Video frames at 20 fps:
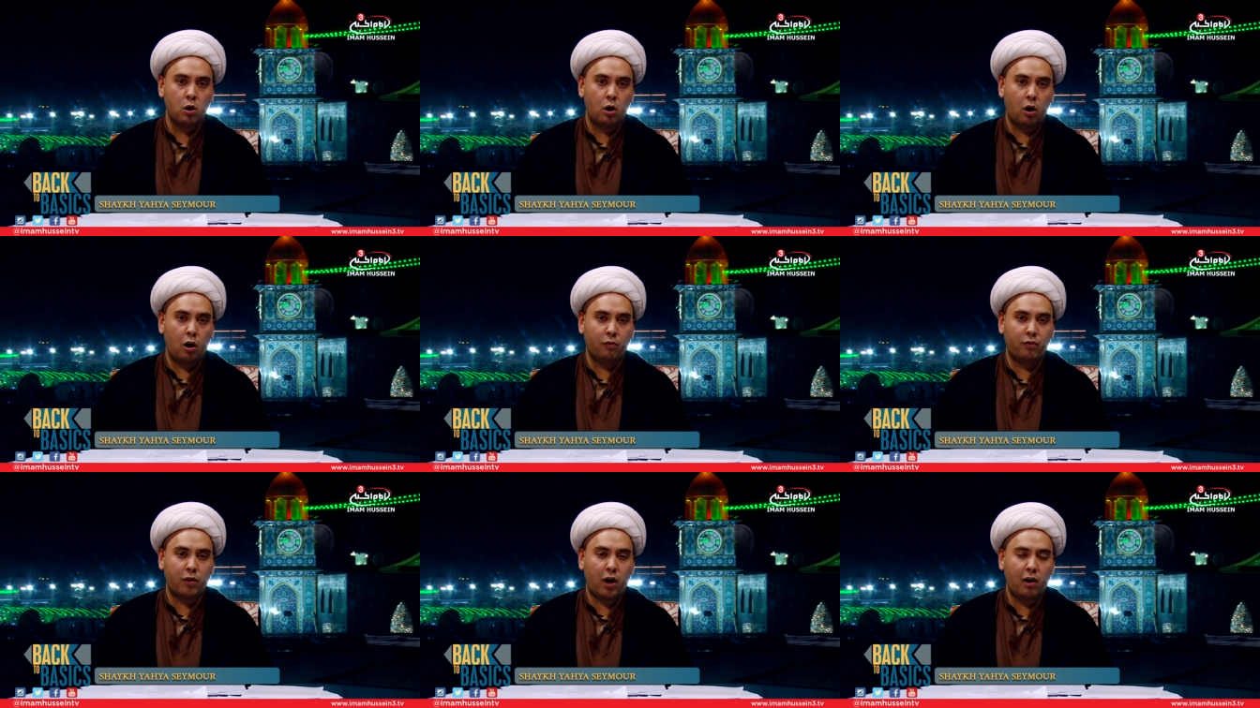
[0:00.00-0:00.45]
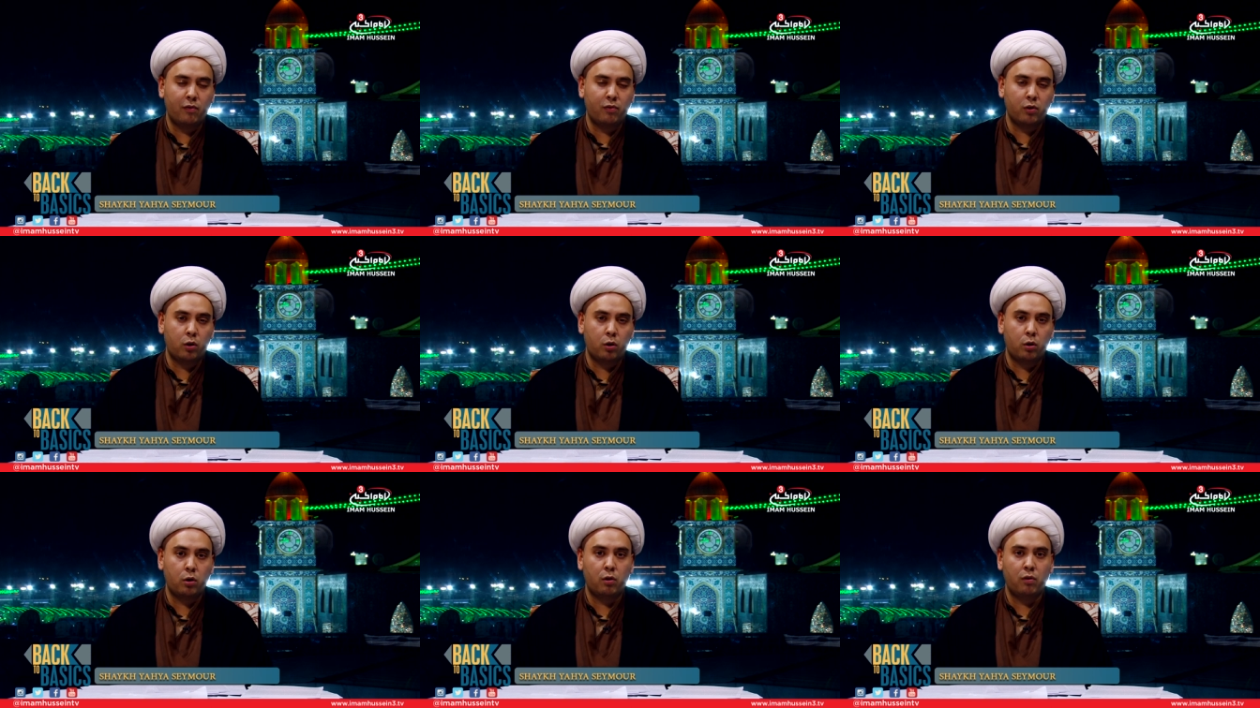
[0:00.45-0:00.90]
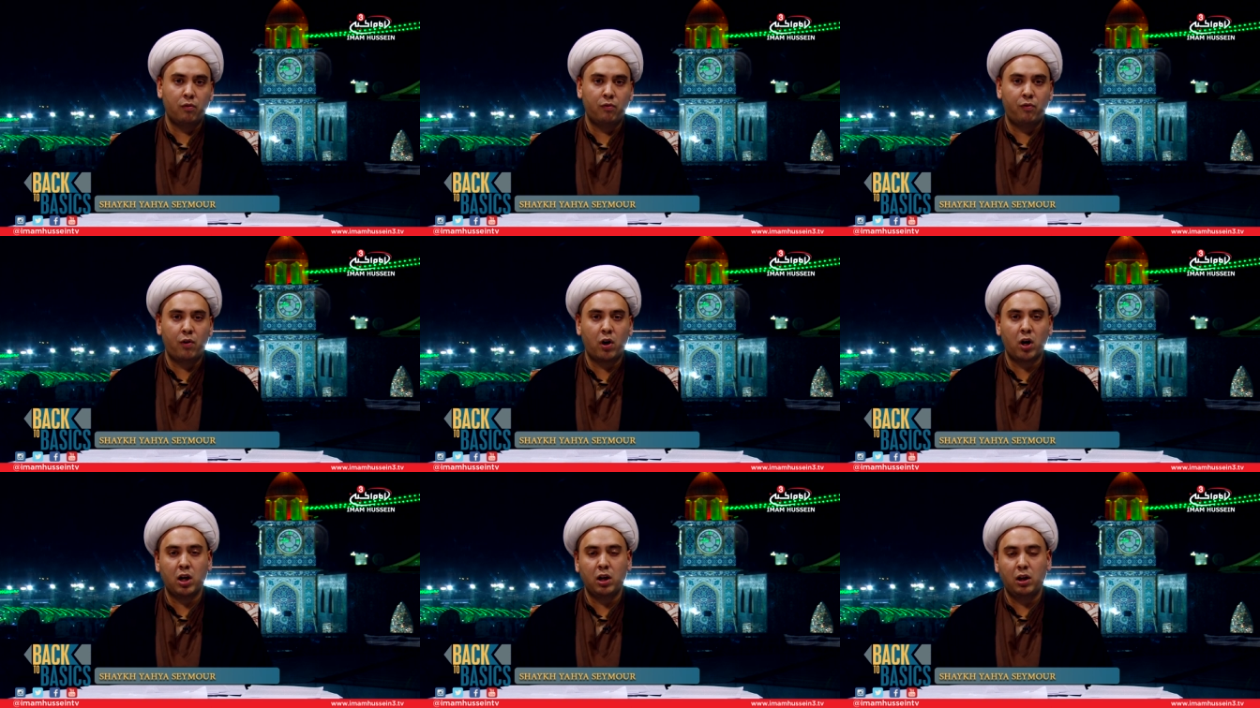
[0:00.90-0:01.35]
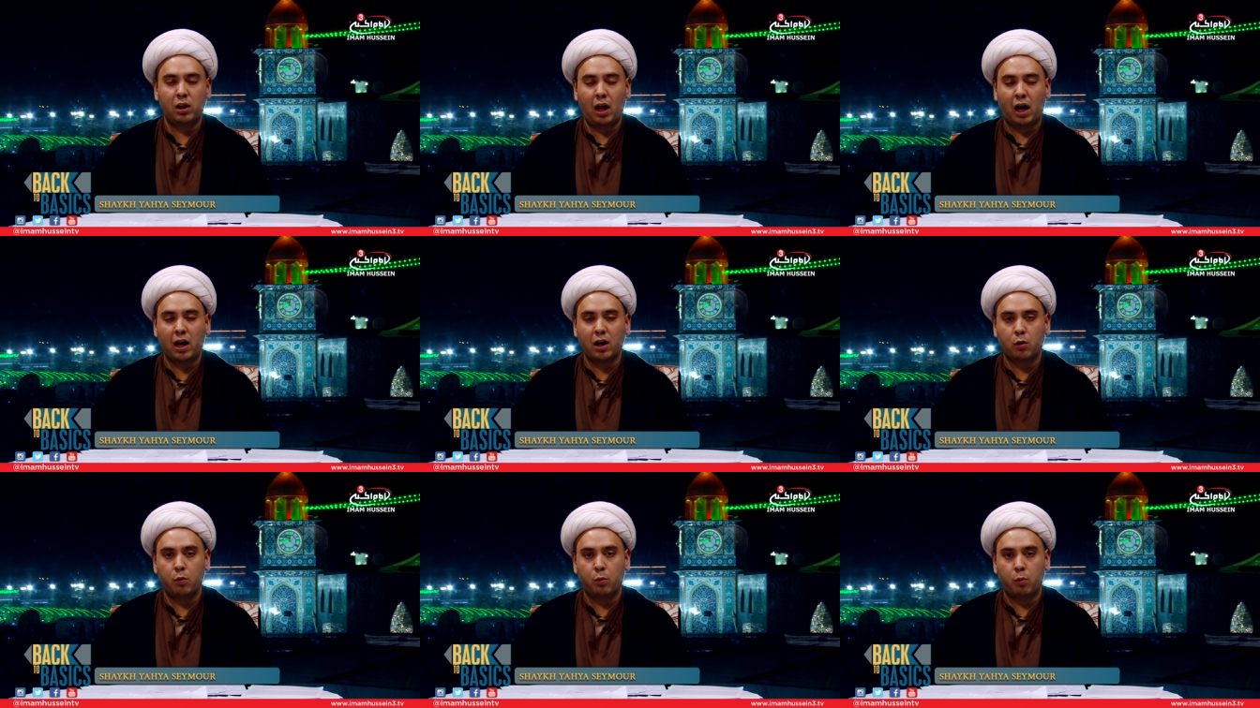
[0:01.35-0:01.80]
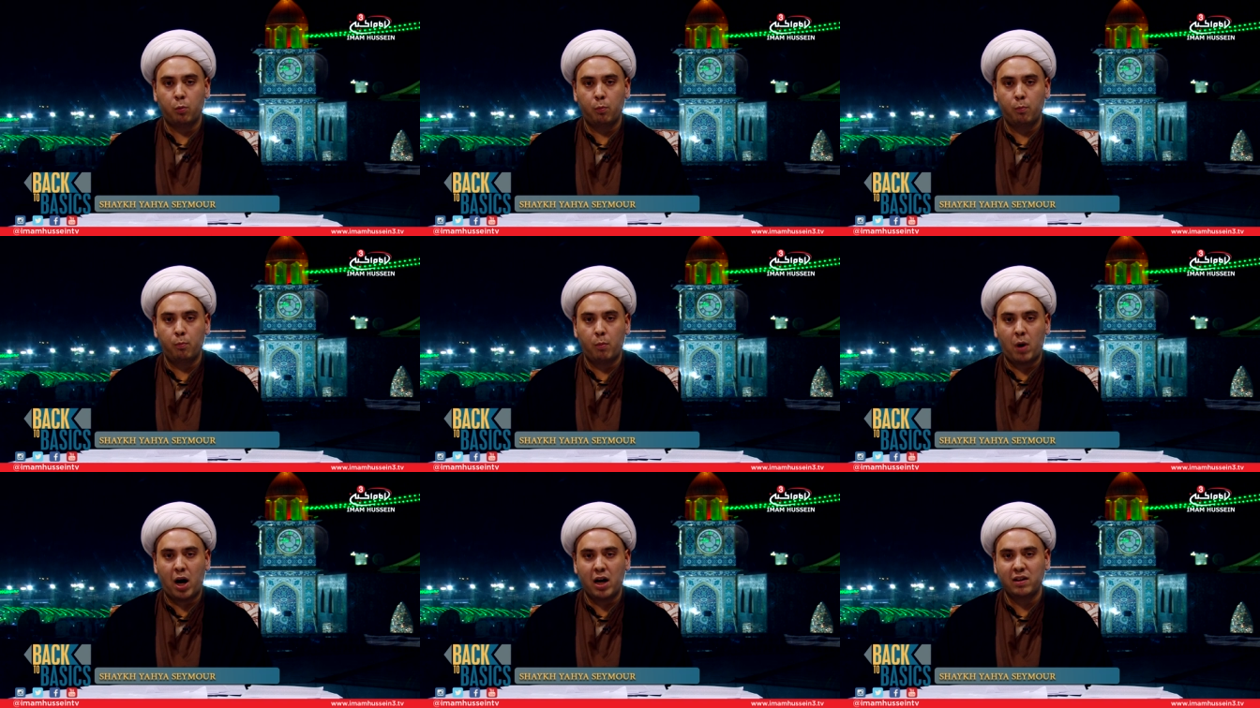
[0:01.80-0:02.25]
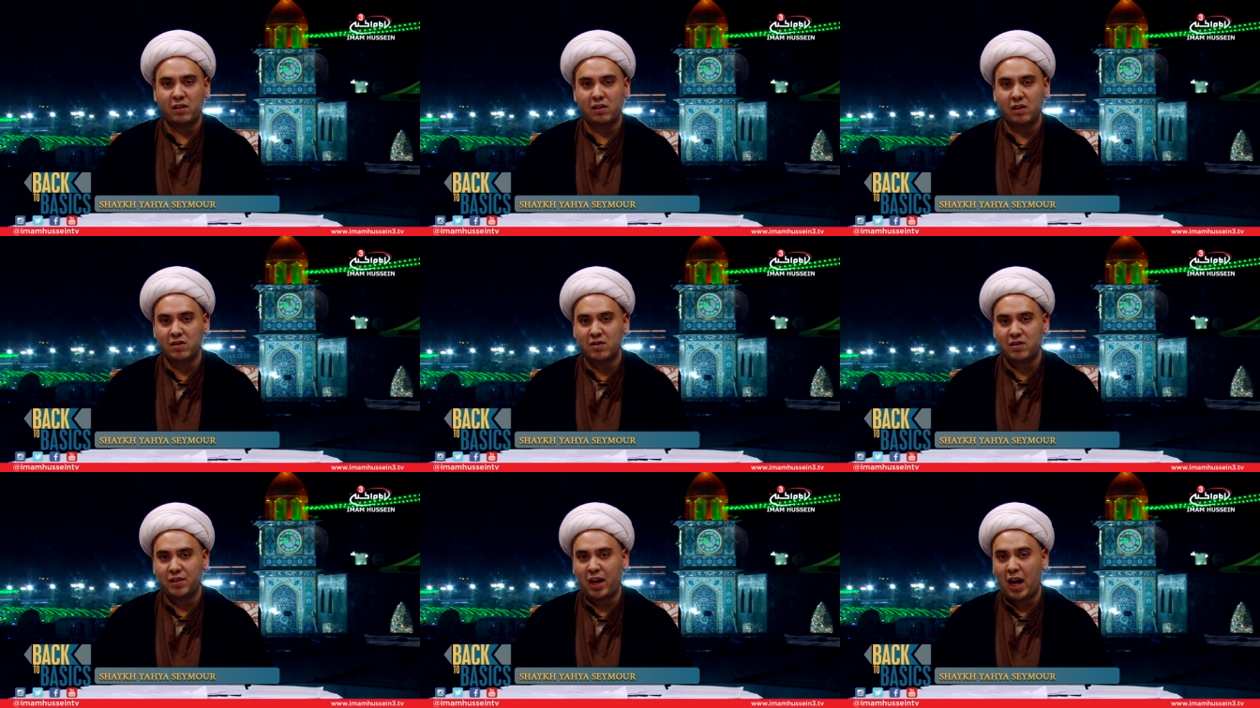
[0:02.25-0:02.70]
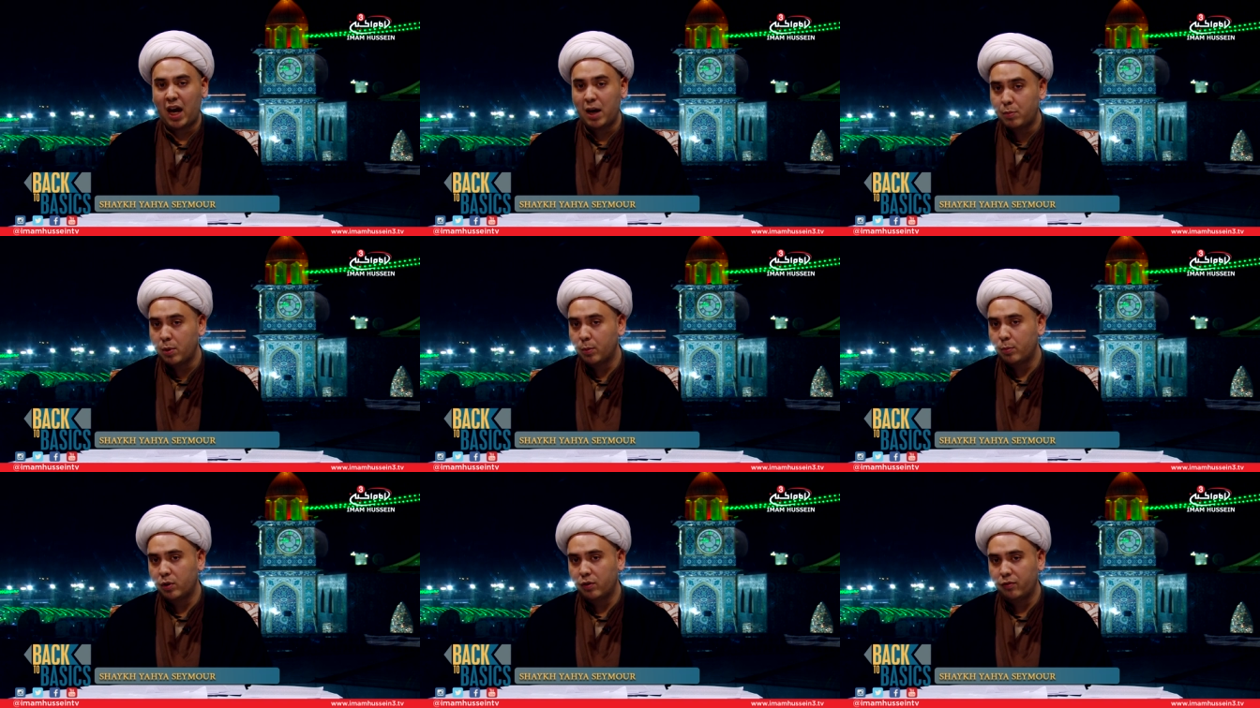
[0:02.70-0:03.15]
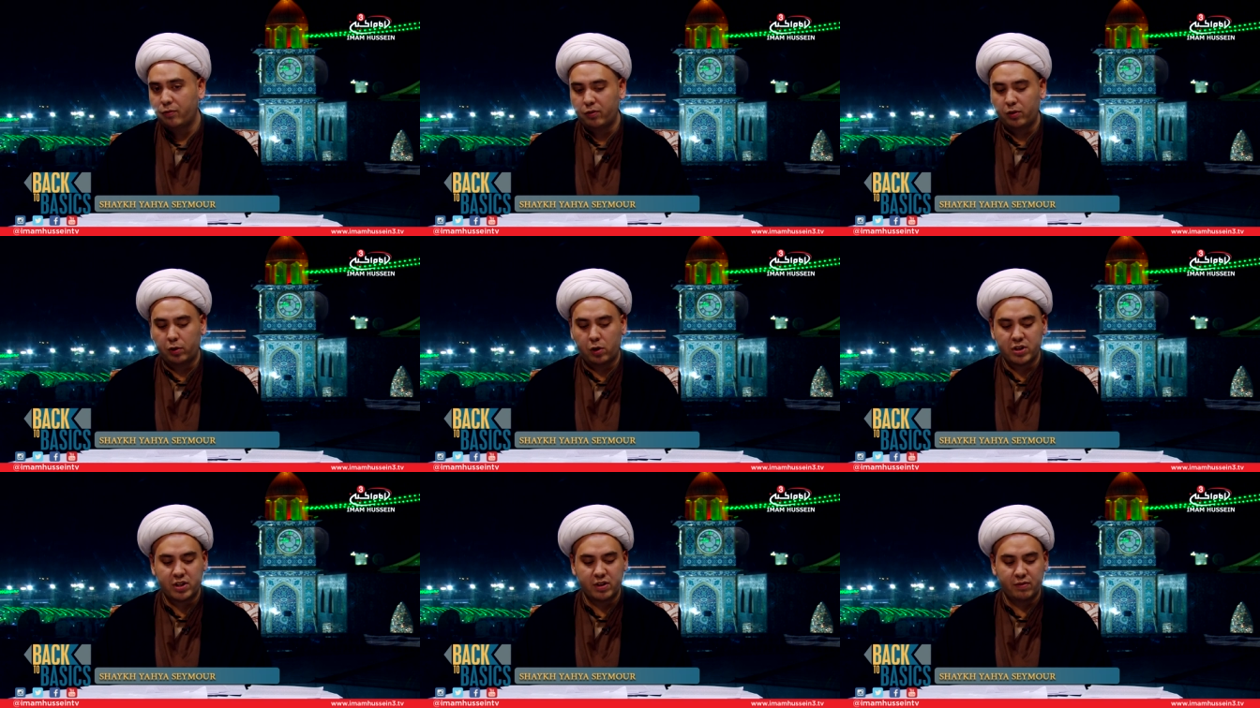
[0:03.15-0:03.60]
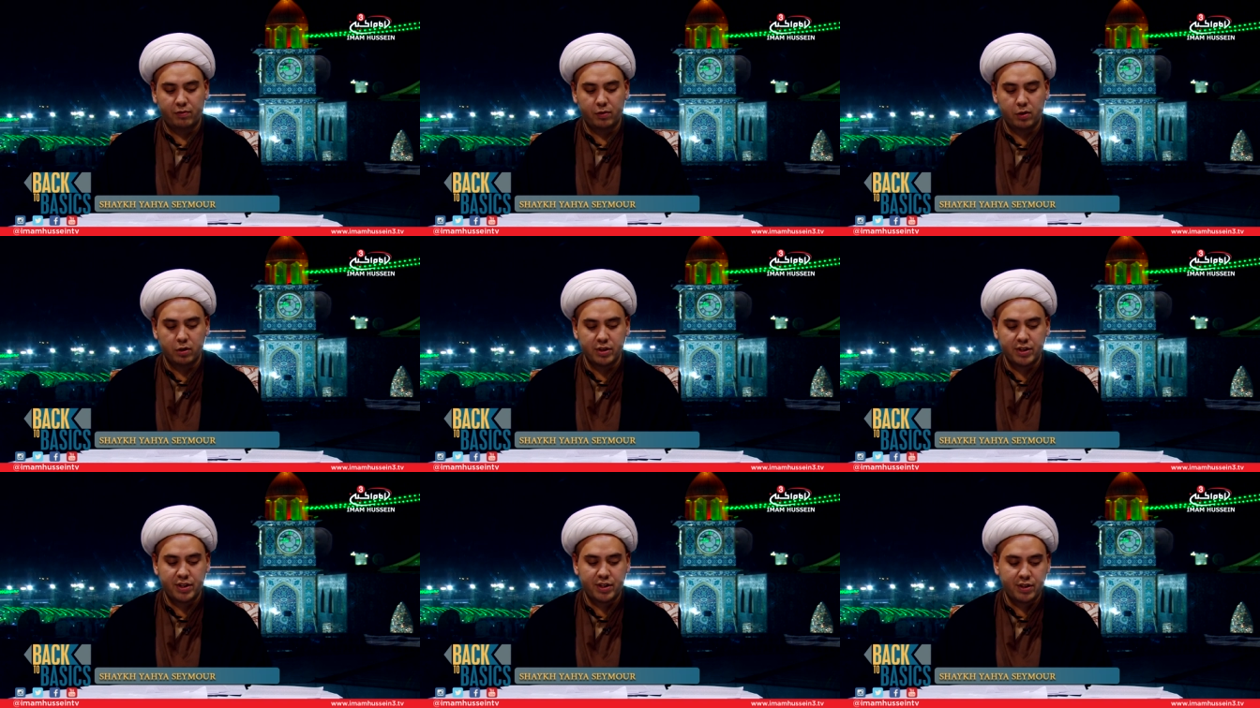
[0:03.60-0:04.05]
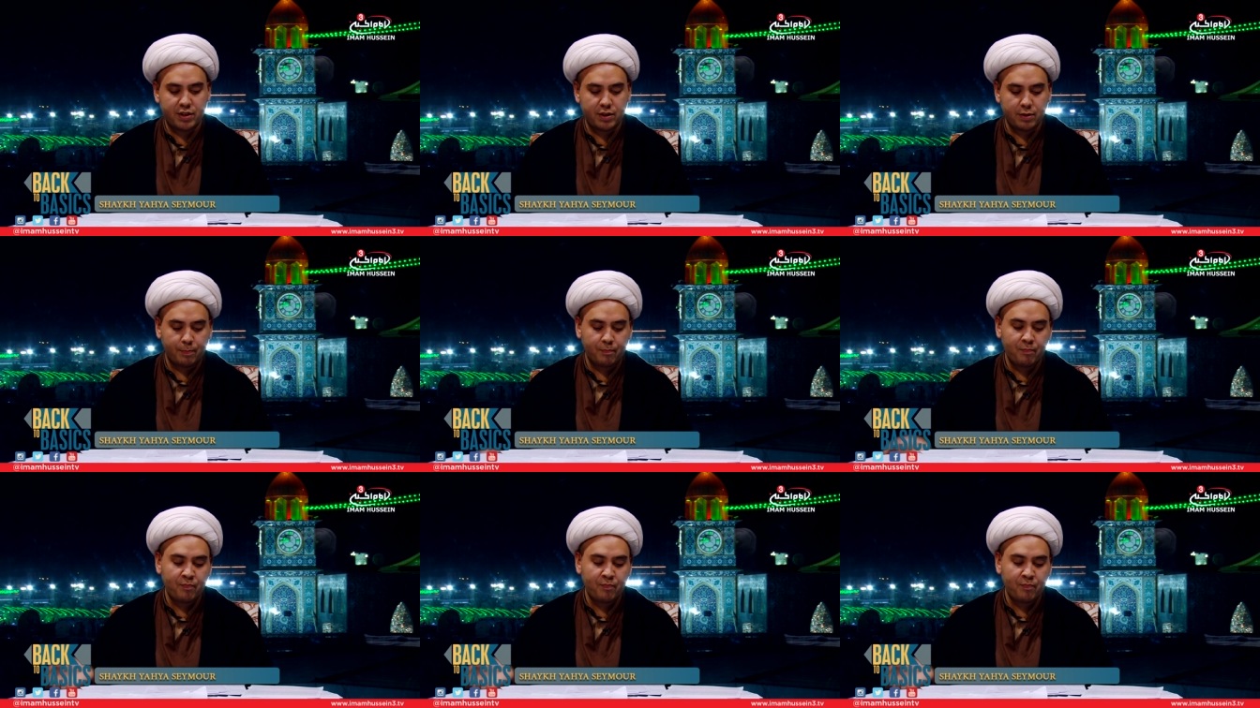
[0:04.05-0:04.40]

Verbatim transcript: of other very like minded, capable philosophers.